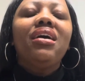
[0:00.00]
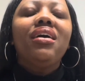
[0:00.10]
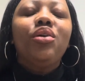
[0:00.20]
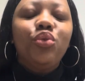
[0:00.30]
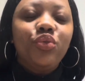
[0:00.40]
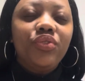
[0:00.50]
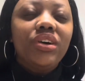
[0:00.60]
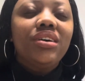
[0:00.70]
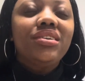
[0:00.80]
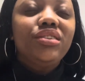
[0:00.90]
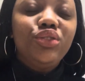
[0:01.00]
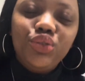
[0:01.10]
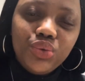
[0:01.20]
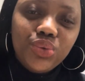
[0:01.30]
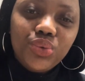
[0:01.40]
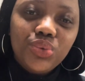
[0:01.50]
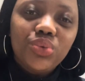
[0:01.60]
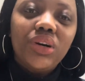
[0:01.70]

overdue.